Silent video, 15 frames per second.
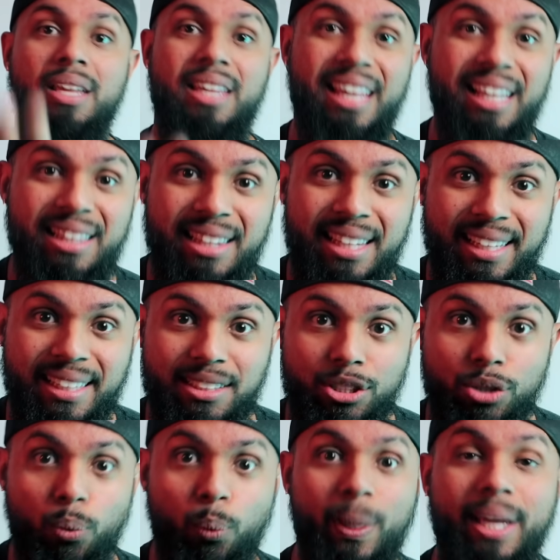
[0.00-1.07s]
Get
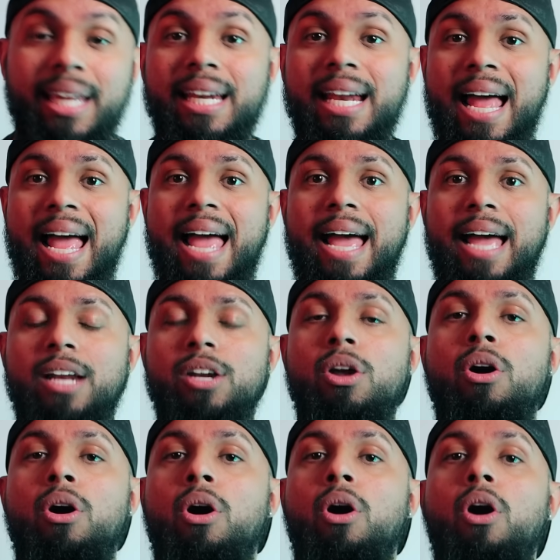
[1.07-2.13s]
this, we can
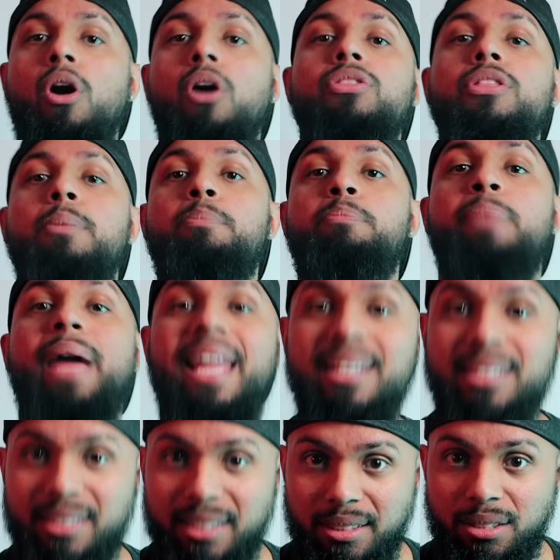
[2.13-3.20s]
add on the
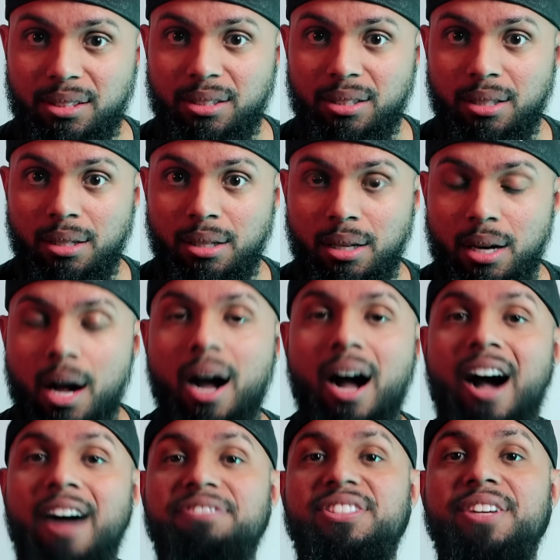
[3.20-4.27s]
basis
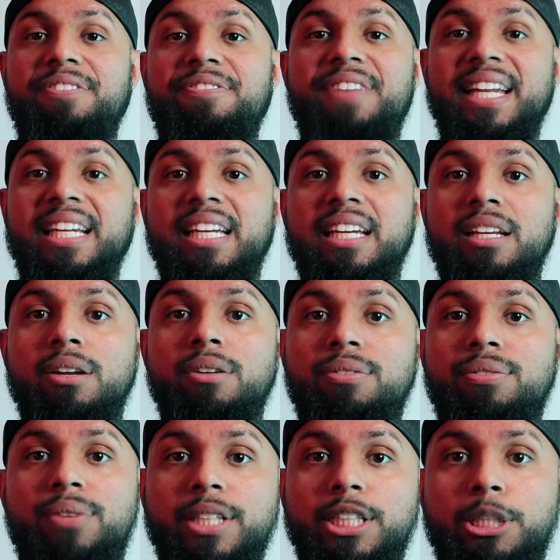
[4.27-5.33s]
of defending
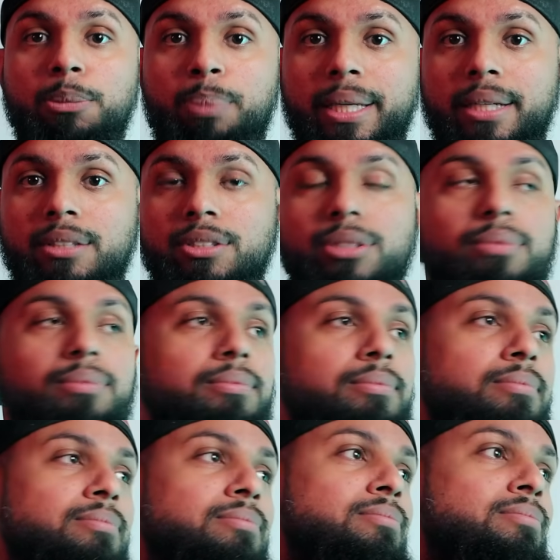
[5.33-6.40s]
free speech.
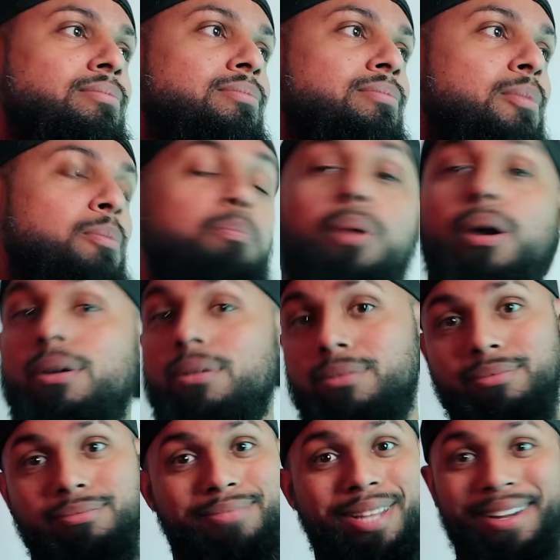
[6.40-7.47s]

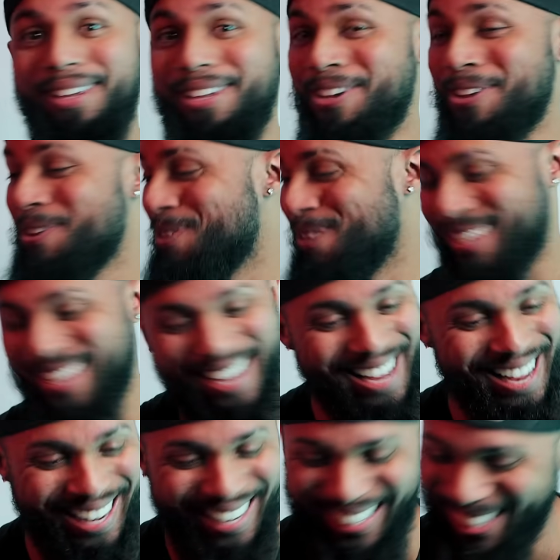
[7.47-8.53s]
Bro, you
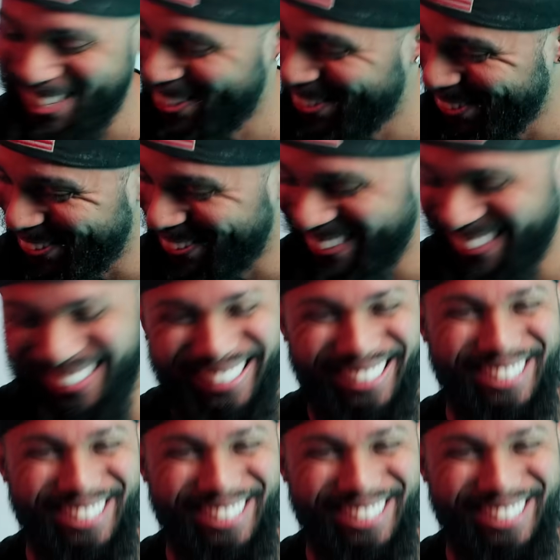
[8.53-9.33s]
can't